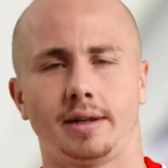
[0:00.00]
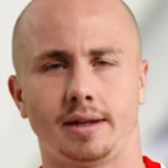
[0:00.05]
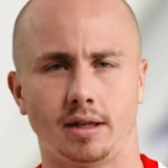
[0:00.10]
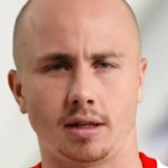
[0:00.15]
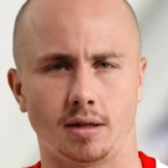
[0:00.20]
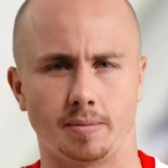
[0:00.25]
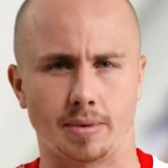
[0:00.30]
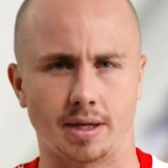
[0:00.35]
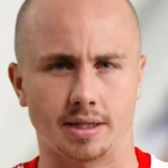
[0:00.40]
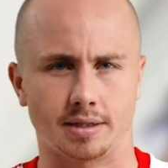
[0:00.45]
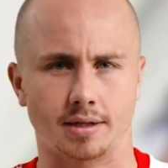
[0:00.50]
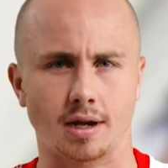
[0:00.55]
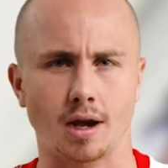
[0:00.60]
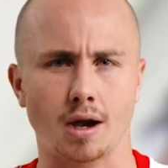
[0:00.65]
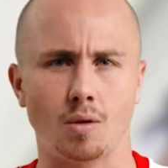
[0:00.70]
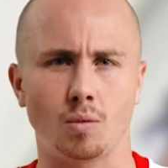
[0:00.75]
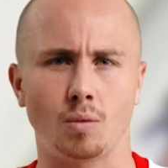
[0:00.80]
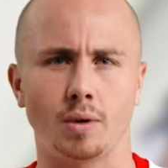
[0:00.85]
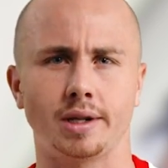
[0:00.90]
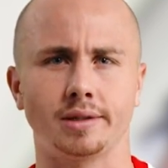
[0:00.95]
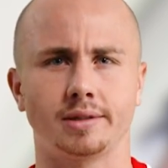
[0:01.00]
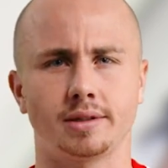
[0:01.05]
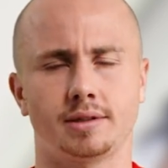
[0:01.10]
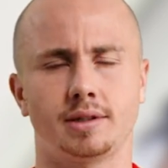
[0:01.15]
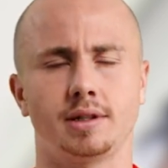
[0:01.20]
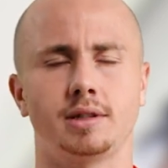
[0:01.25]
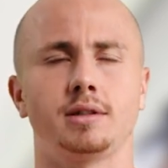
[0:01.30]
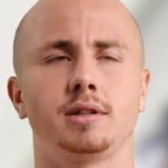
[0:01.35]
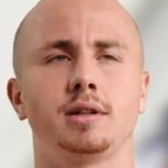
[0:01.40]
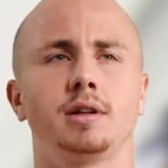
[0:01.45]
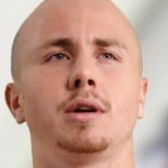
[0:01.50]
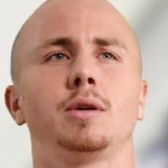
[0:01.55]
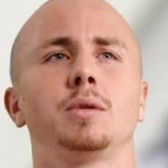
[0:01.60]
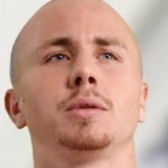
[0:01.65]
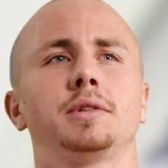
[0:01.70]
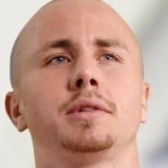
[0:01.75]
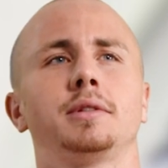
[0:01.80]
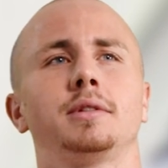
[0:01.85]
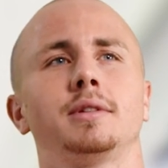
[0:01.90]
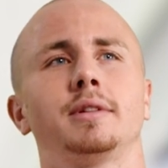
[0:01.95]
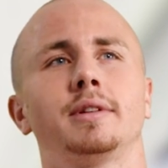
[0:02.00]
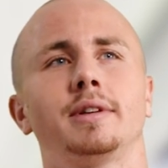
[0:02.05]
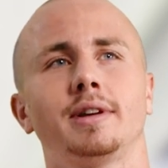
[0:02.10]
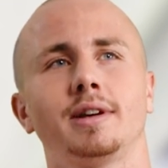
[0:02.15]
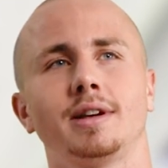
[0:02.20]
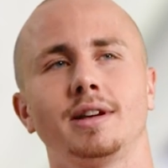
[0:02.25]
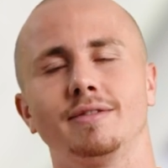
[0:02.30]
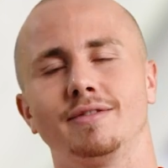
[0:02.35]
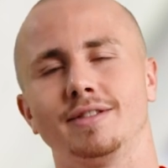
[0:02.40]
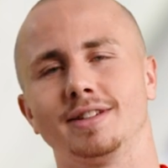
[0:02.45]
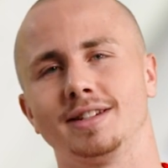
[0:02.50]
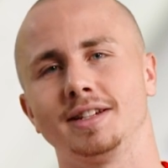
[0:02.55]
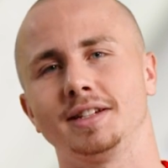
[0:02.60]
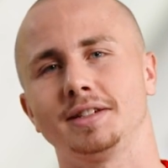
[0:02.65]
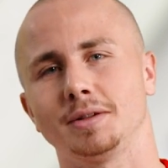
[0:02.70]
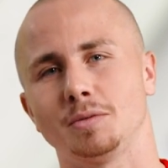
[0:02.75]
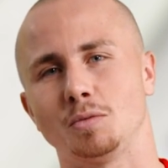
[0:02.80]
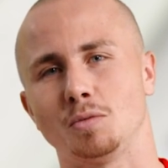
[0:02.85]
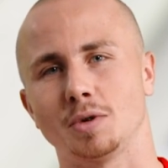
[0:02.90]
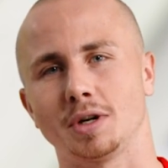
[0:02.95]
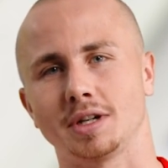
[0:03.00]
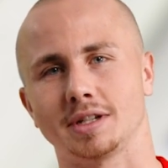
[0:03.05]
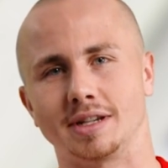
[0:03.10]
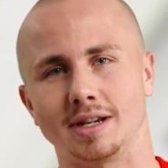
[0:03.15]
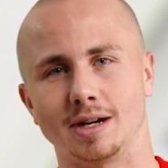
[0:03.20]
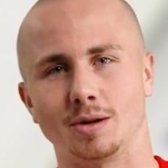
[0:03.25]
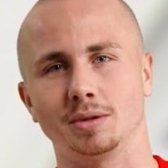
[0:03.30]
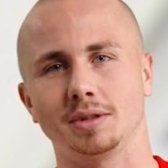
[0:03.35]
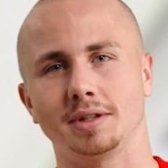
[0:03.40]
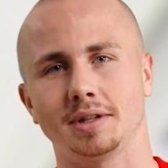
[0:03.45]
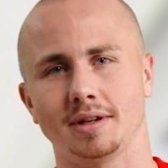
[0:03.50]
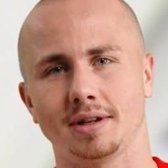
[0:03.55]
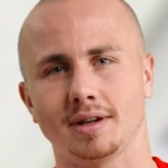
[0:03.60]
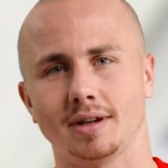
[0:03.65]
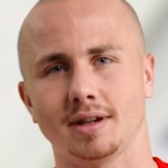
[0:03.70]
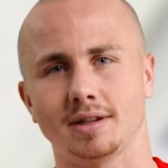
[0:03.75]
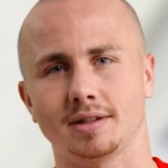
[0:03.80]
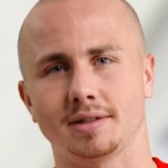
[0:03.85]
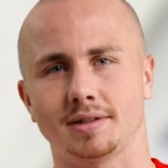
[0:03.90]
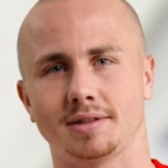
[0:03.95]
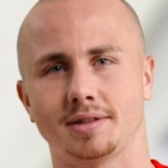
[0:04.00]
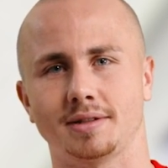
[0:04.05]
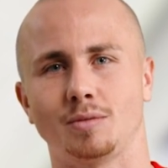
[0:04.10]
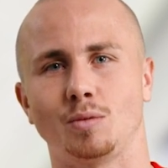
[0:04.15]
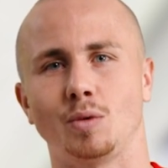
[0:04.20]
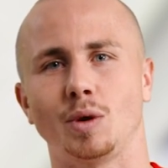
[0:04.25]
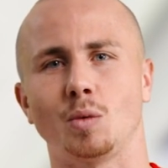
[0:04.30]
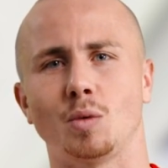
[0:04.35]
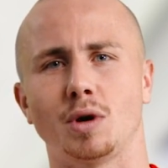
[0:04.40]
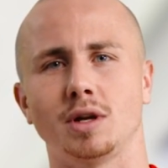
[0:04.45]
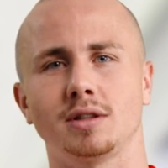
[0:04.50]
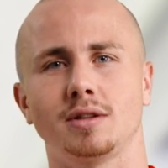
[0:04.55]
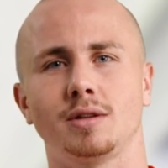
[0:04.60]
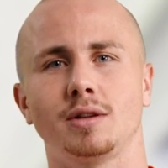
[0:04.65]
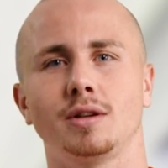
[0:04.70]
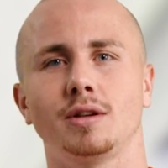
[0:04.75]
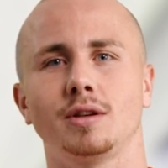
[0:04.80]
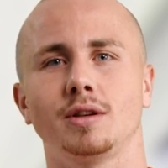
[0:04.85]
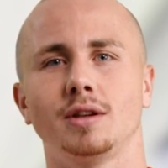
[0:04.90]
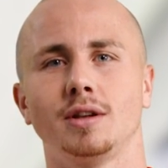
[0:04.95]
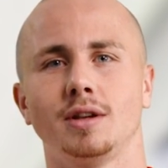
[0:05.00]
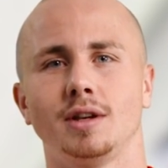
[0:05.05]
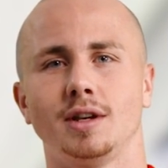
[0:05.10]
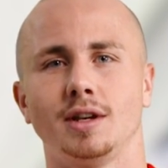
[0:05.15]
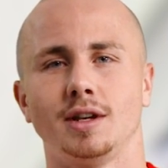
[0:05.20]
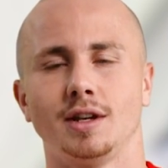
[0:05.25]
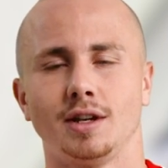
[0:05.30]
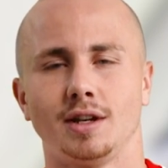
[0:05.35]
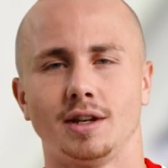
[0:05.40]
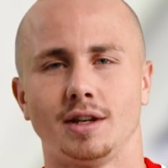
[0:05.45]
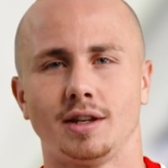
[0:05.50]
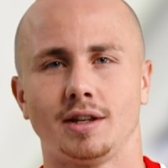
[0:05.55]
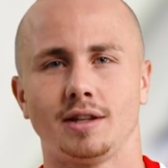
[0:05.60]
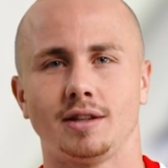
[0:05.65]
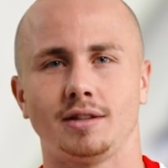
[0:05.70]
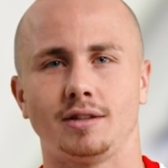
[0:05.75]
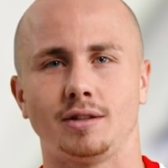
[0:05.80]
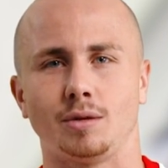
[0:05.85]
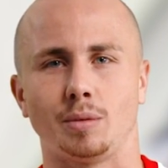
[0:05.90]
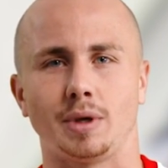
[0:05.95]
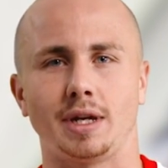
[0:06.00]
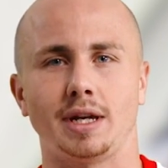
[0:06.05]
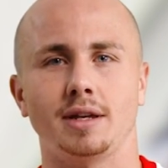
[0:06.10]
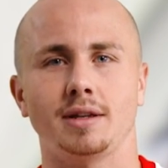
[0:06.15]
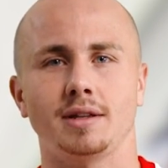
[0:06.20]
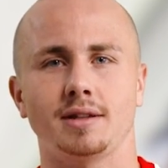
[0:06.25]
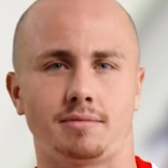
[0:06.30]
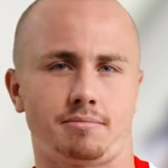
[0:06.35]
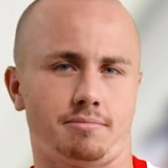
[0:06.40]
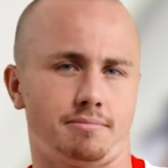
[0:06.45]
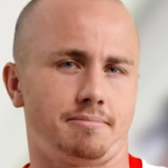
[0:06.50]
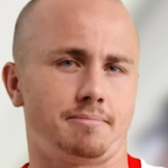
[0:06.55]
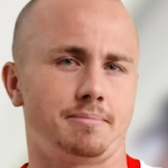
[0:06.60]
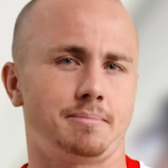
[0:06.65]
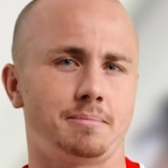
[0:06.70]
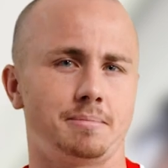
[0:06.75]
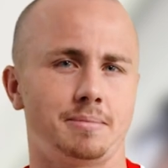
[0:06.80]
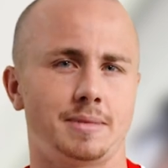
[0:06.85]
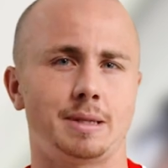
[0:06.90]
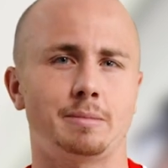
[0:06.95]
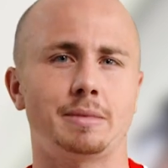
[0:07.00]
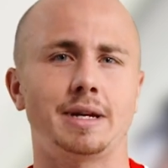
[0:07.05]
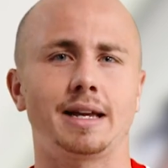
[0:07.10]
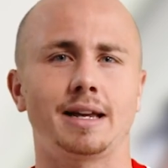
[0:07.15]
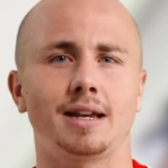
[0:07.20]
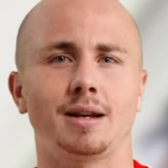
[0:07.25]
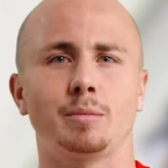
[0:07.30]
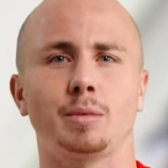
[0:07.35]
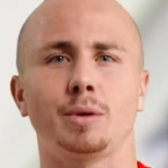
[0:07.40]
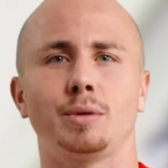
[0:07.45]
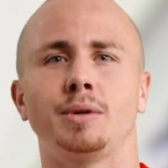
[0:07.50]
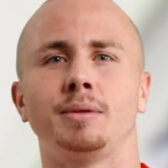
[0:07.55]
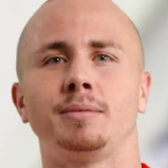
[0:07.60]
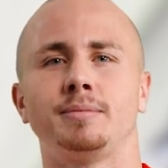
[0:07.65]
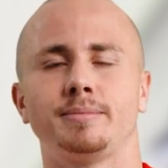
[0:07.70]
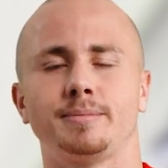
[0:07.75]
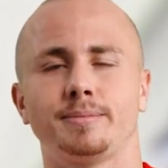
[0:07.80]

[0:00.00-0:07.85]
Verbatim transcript: It depends how well the season goes. Uh, if the season works out as we want it to, to be, I might get a ball.